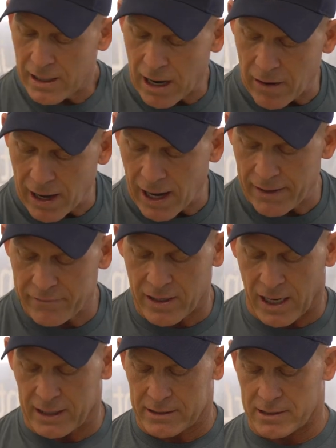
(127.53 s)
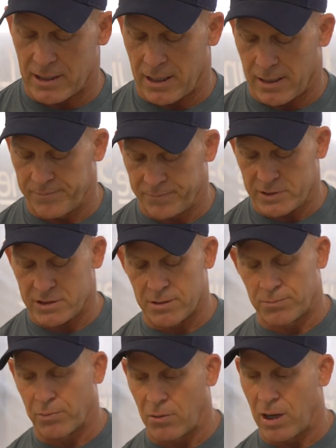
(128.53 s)
Now I've got some
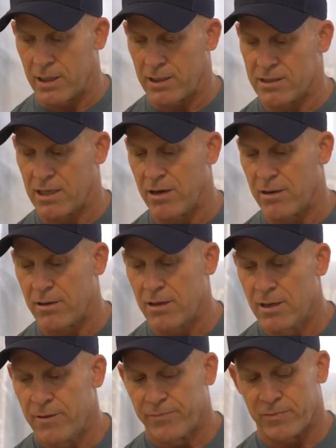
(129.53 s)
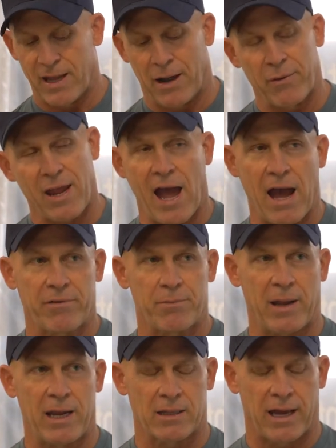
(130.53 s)
products here that we have in
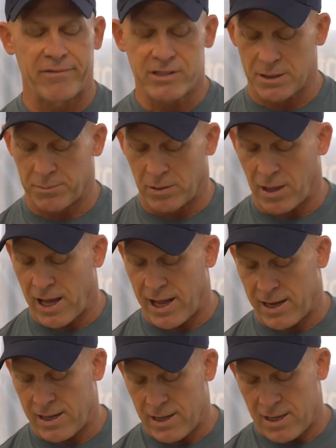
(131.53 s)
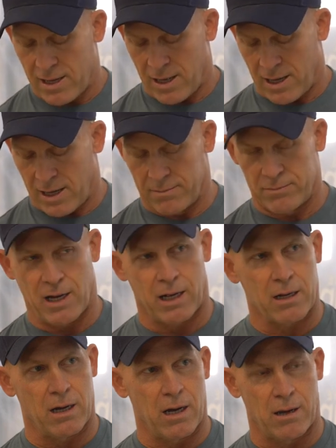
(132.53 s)

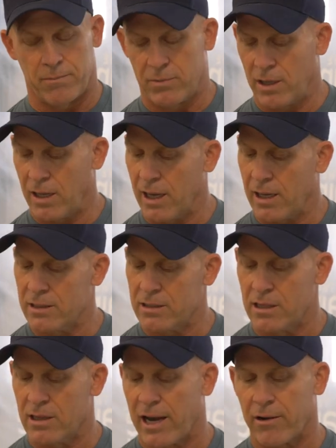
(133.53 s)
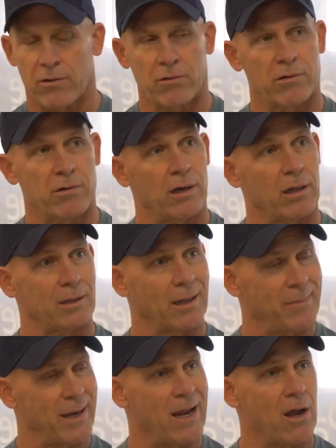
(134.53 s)
paintlifesupply.com, and they're
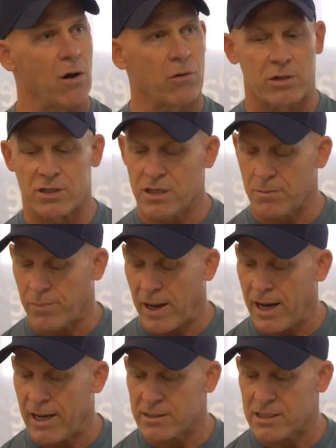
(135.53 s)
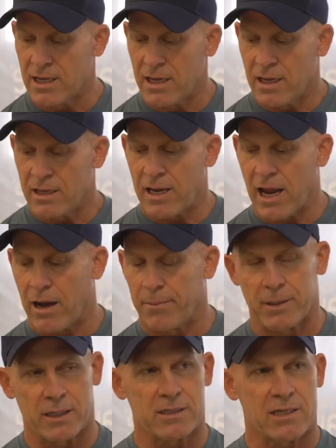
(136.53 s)
eliminate odors in paint. Now I'm
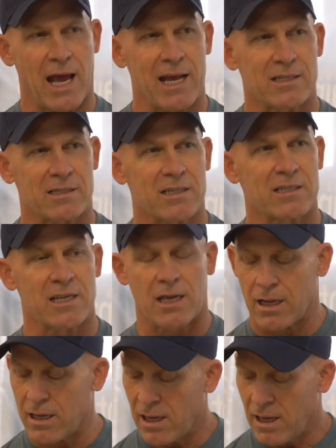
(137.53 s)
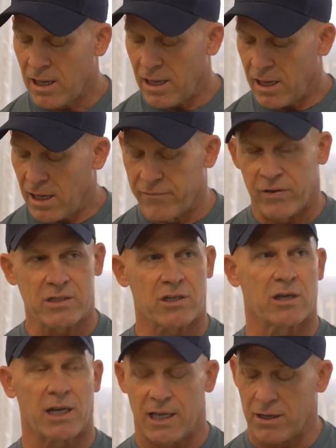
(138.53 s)
gonna test to see if it's
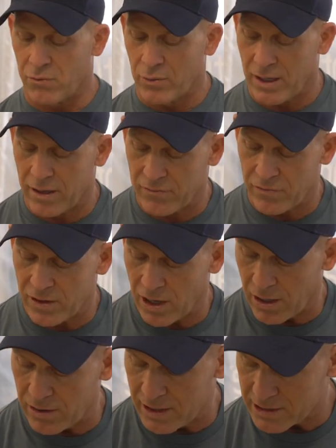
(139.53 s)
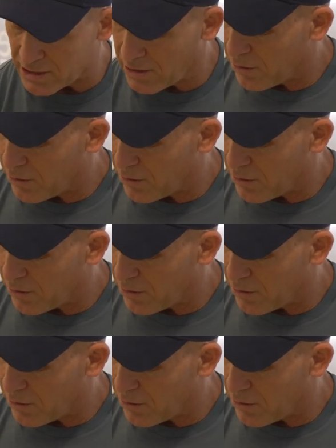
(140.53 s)
gonna get rid of this